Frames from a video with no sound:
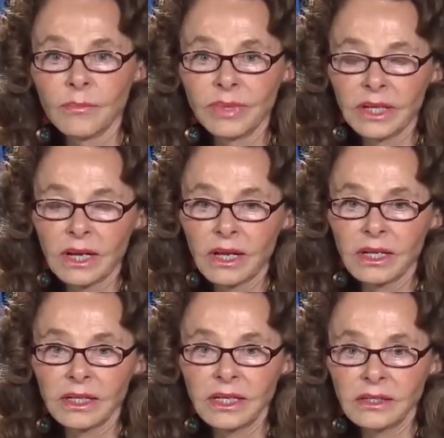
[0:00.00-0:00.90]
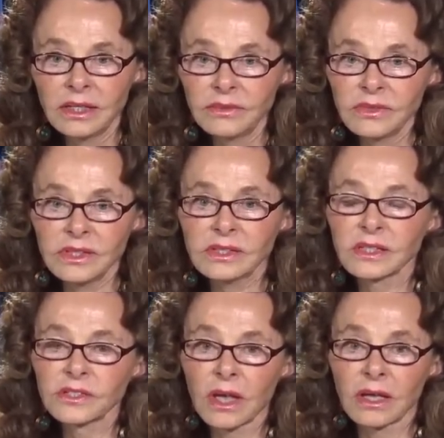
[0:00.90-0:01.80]
But he, he, this
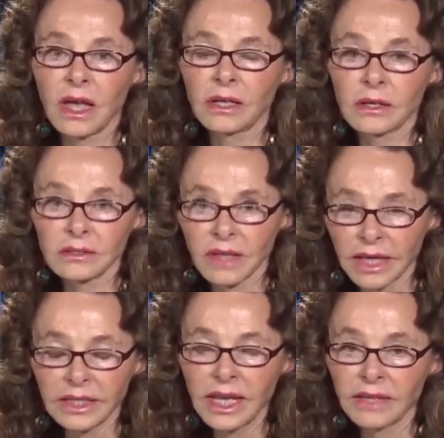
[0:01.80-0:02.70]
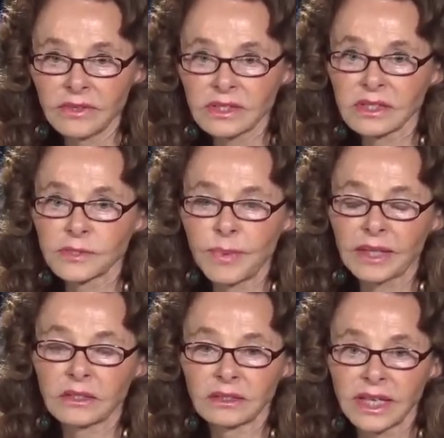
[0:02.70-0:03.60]
is, uh, uh, again, this is
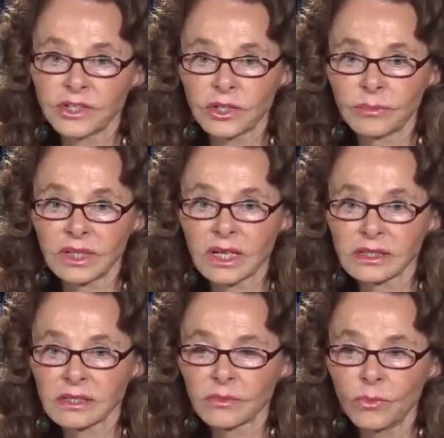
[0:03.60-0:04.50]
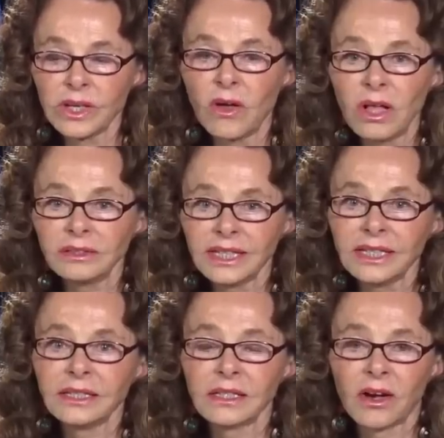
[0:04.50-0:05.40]
speculation because we all
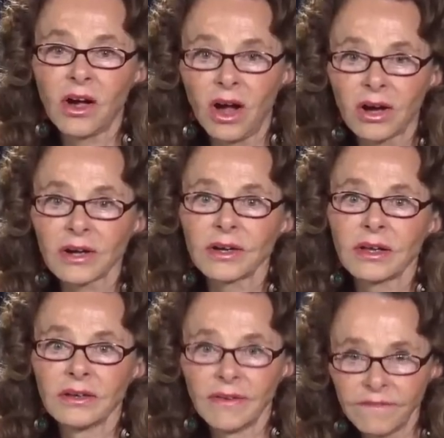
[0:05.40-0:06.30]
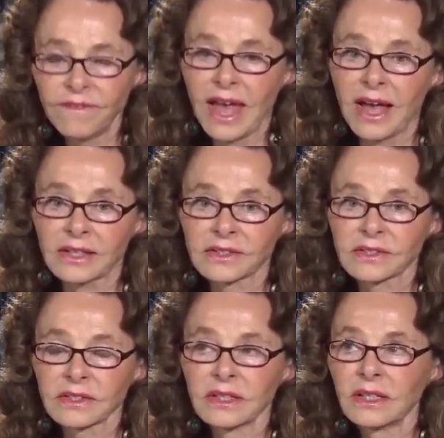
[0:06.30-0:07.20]
need hard
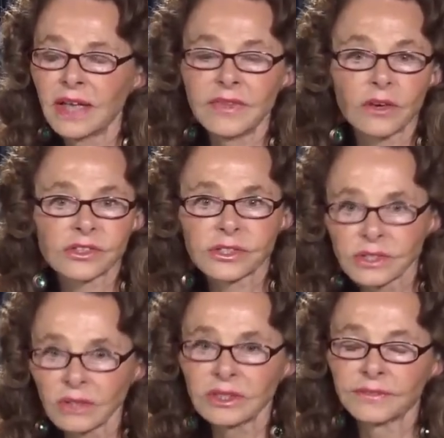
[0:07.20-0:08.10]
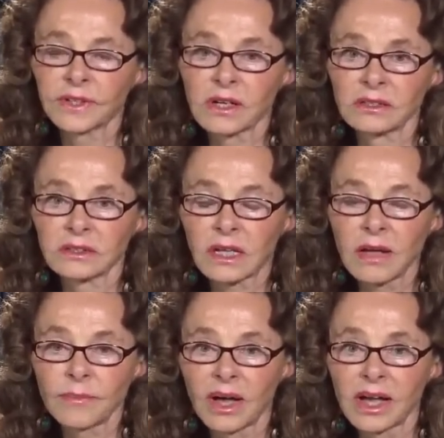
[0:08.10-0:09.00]
facts, and they are so difficult to
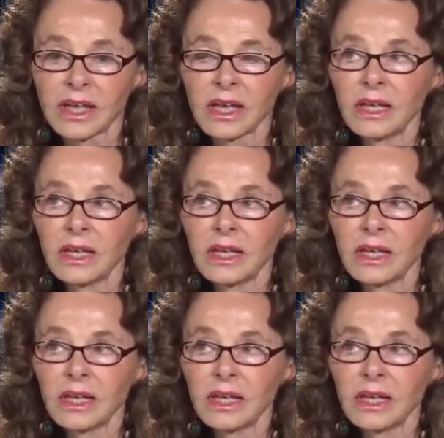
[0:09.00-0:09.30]
come by.